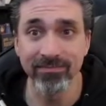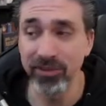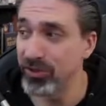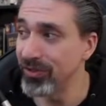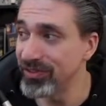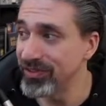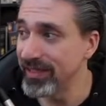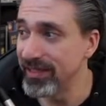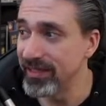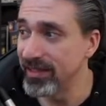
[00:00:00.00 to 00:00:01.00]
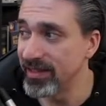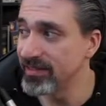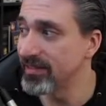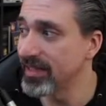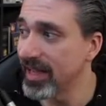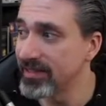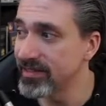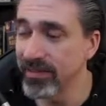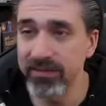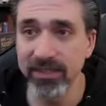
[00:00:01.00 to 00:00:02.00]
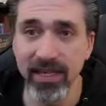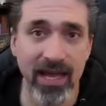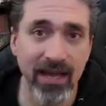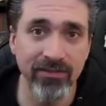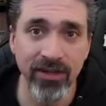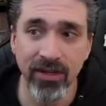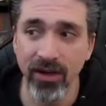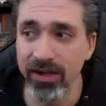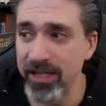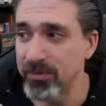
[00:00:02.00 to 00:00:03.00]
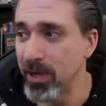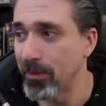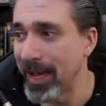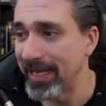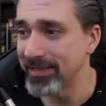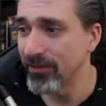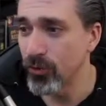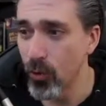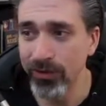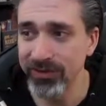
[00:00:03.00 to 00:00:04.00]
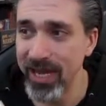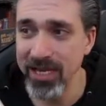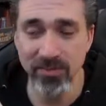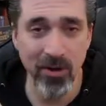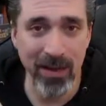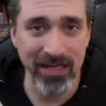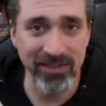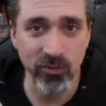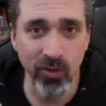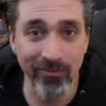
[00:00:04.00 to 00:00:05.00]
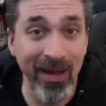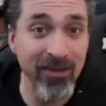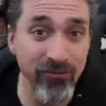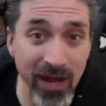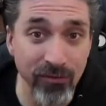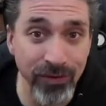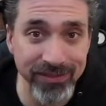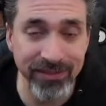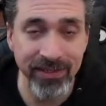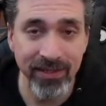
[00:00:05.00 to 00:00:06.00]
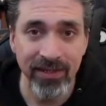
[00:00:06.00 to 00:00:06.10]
But you can see, this is the kind of stuff that they have on HBO Max. Of course, HBO Max is one of my favorites.